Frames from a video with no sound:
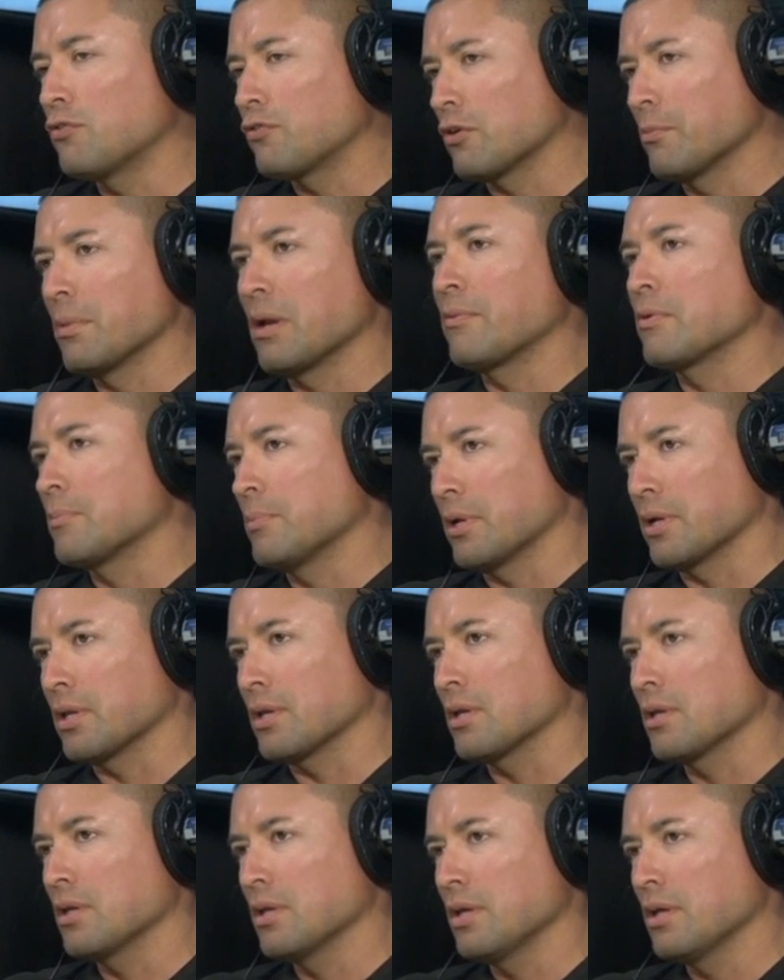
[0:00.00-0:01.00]
from
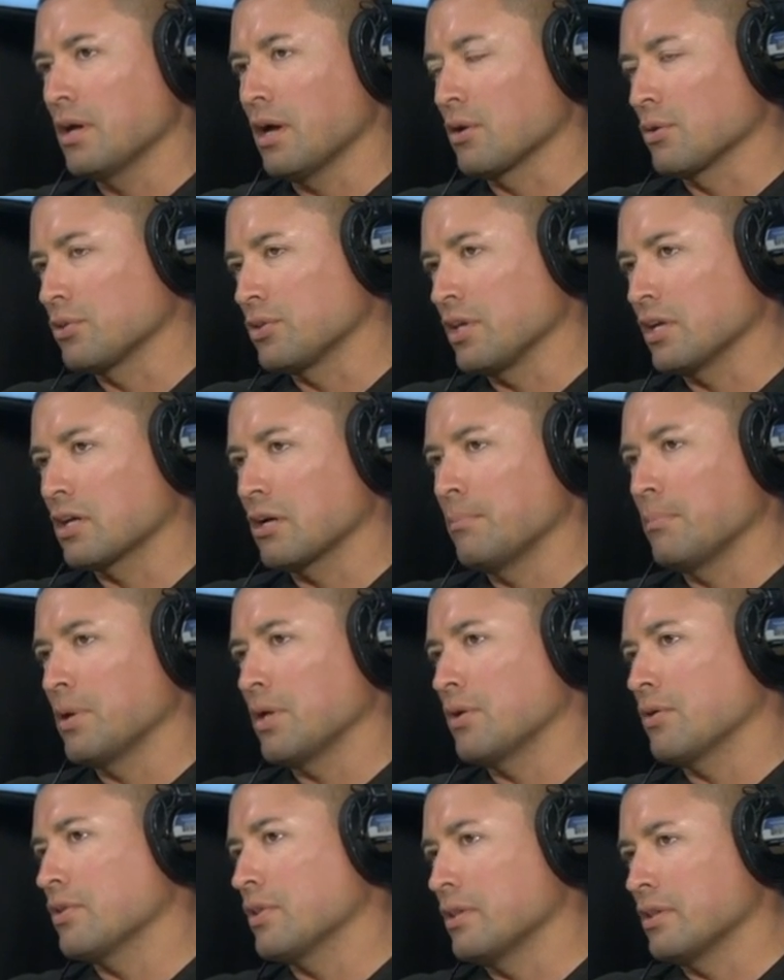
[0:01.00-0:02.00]
everybody i don't think i'm
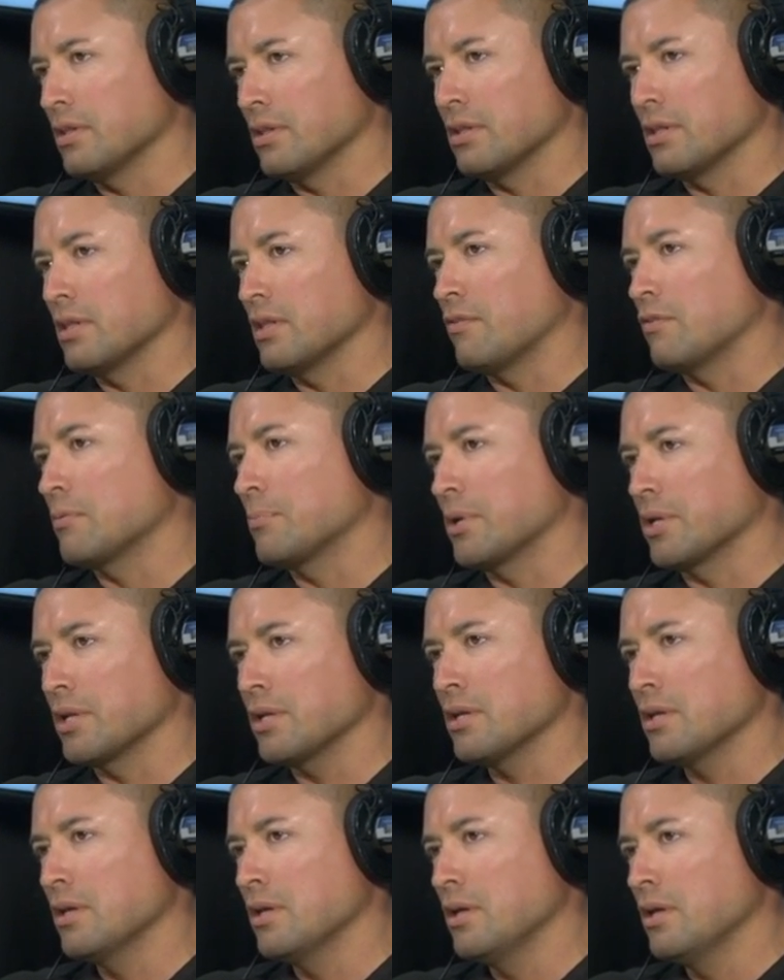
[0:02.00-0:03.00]
better than than
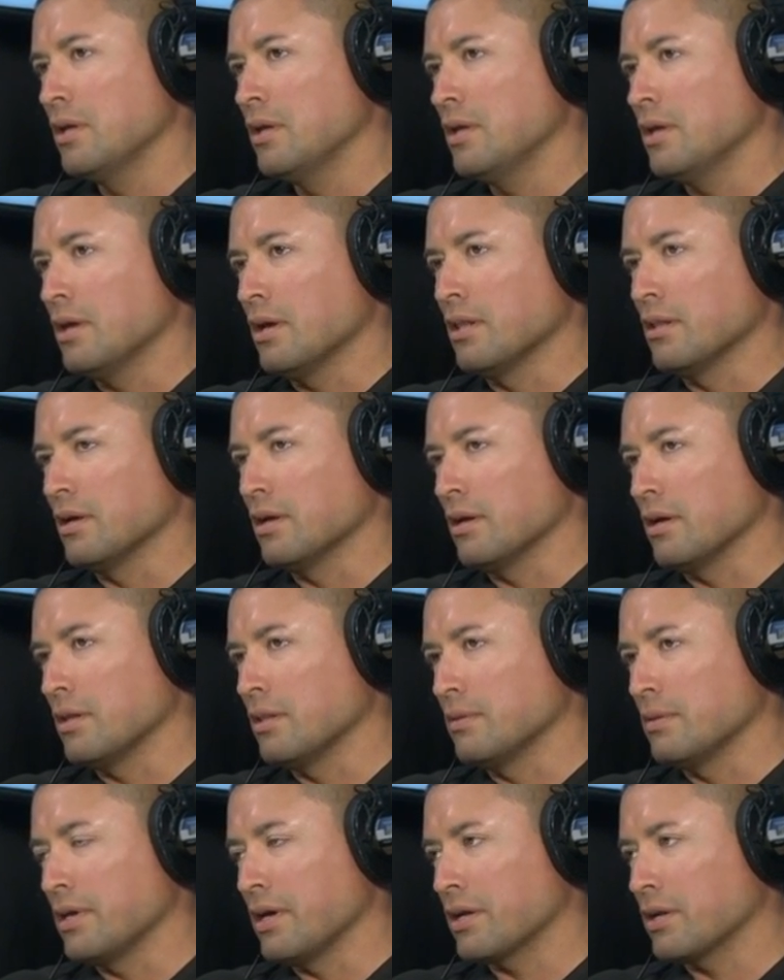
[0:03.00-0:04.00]
everybody and uh,
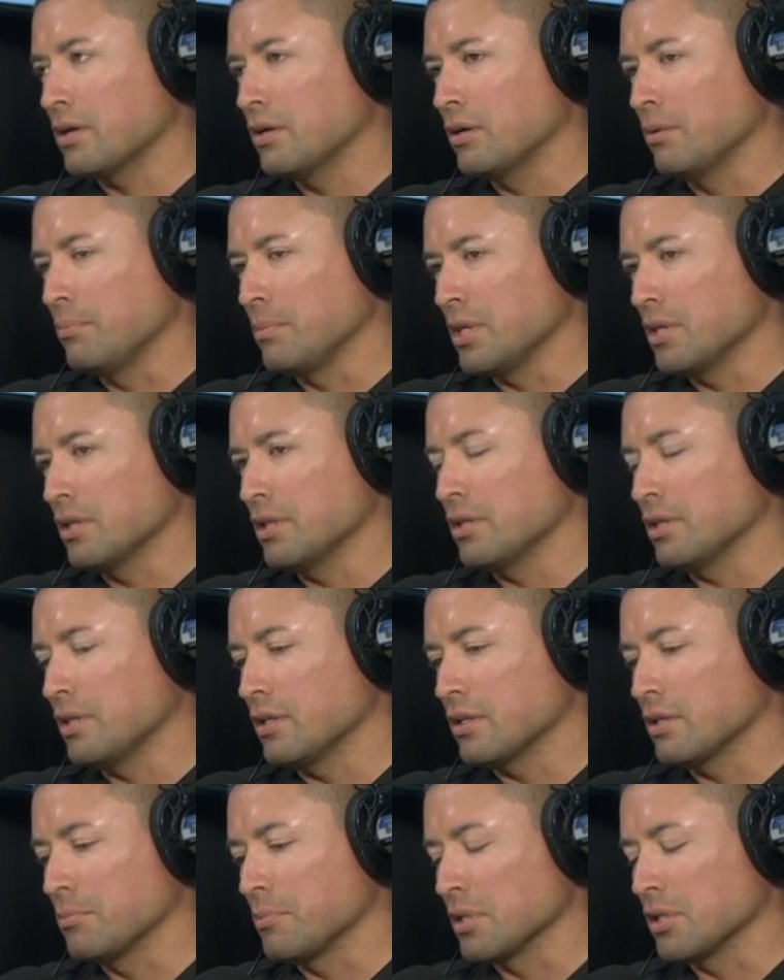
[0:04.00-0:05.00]
and that
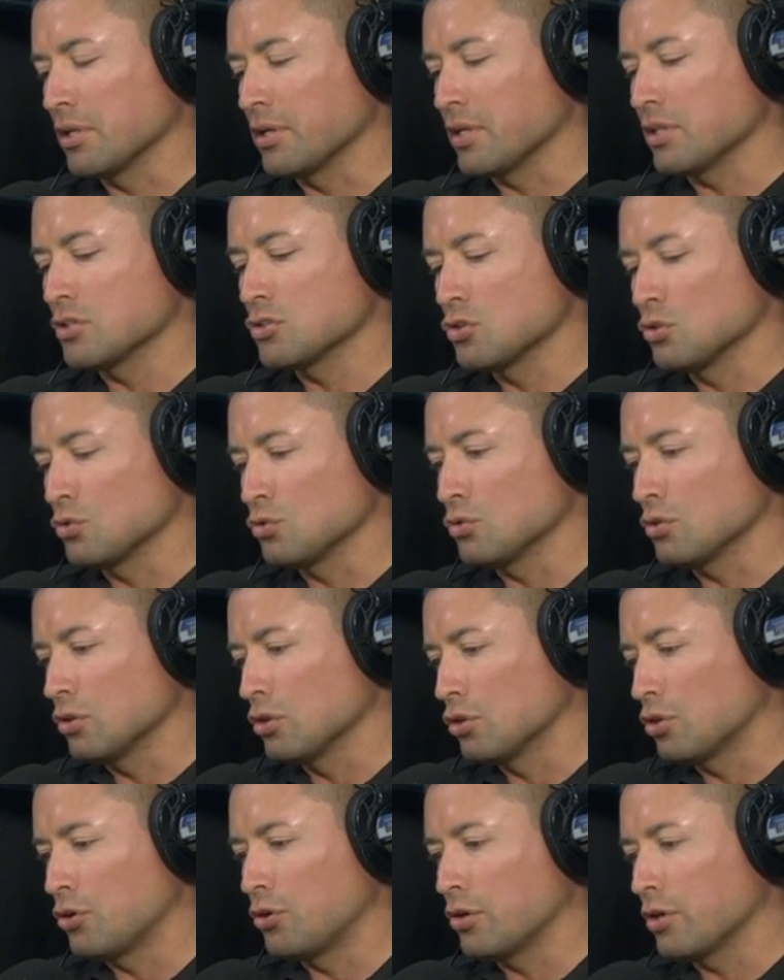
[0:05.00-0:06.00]
humility humility to
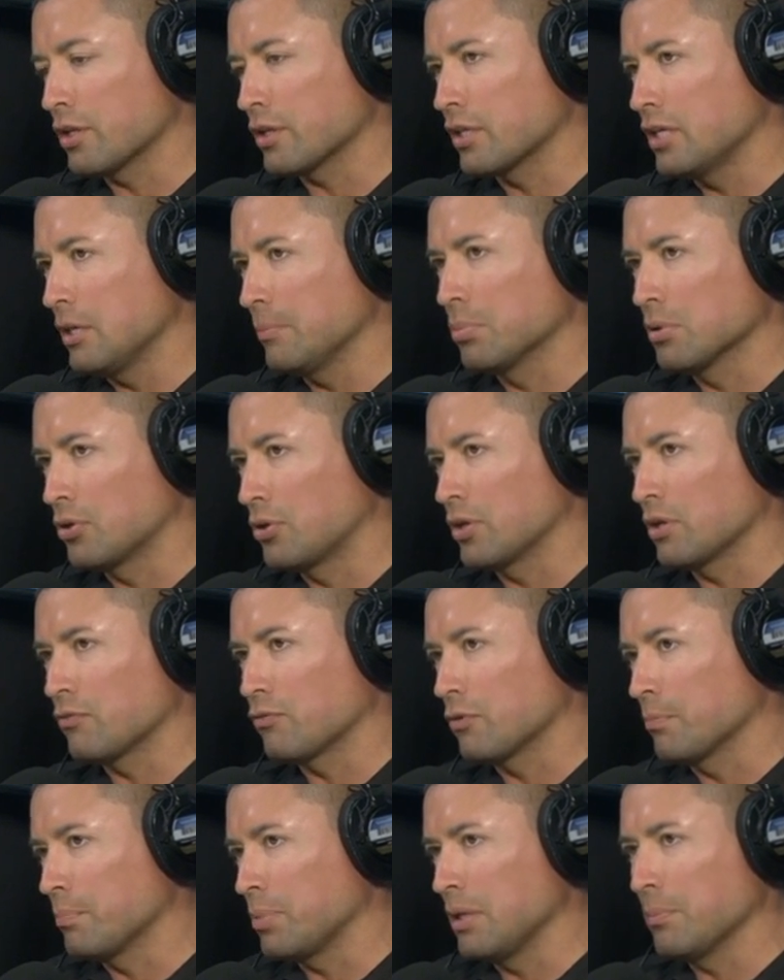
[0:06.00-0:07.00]
learn and keep learning
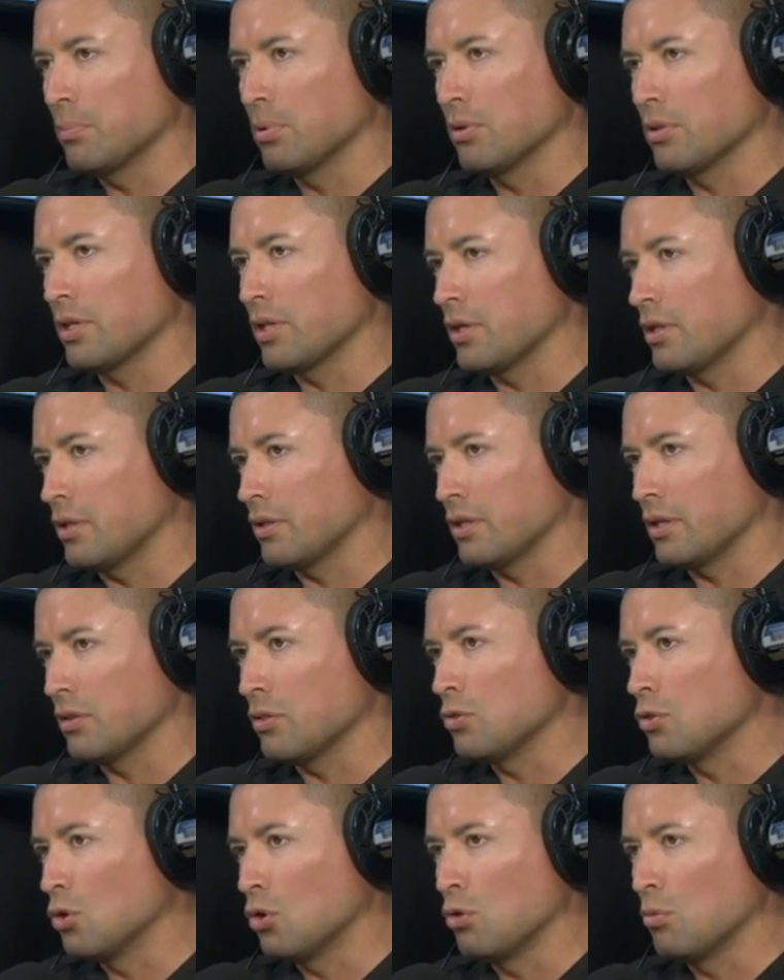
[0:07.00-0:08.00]
from people that that
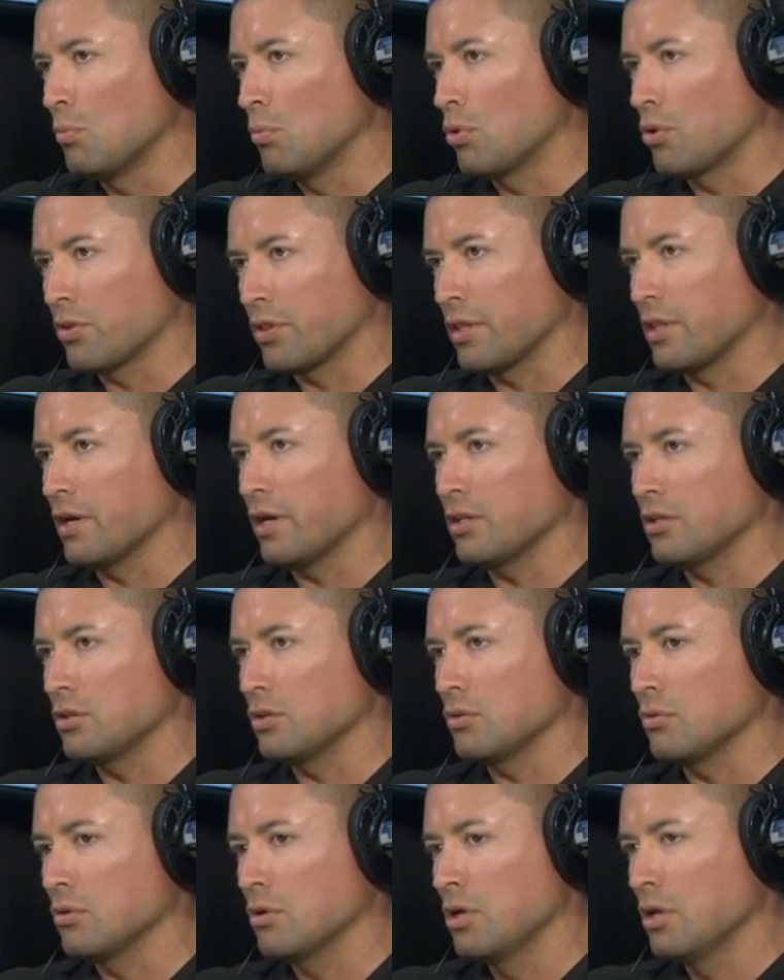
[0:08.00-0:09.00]
know more than i
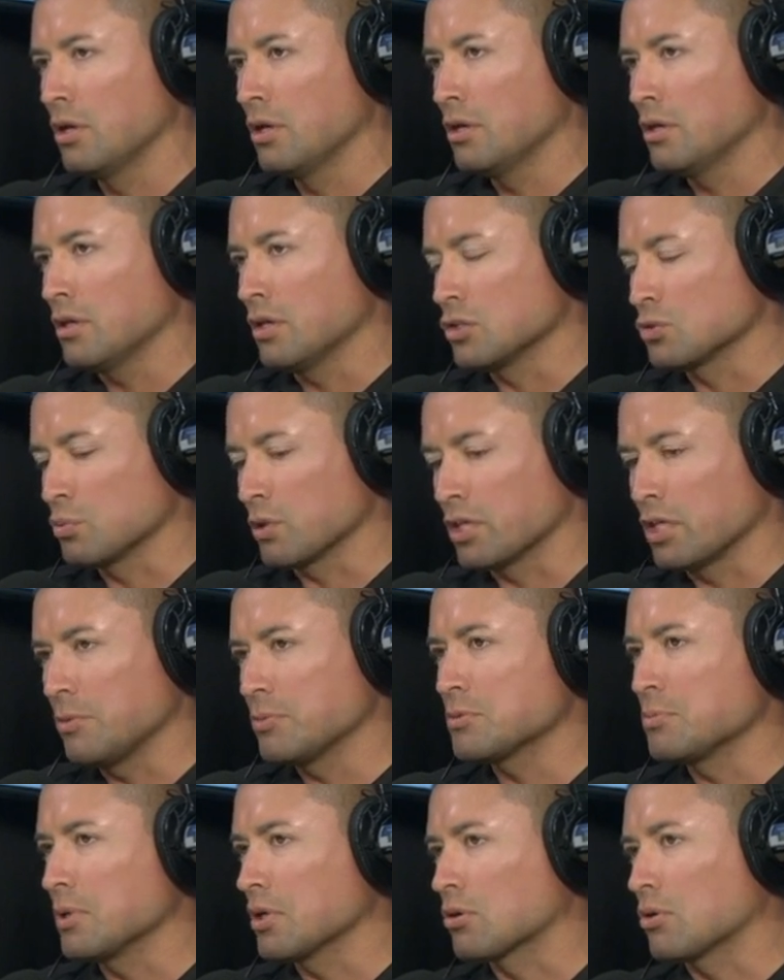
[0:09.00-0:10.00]
do is what
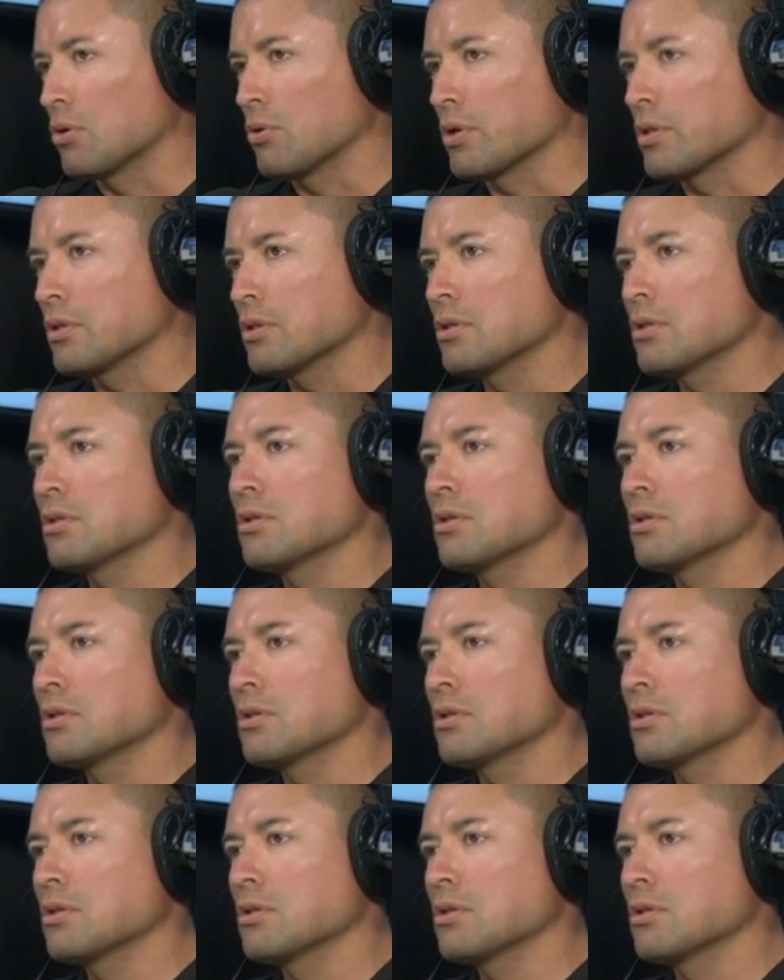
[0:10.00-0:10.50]
keeps me growing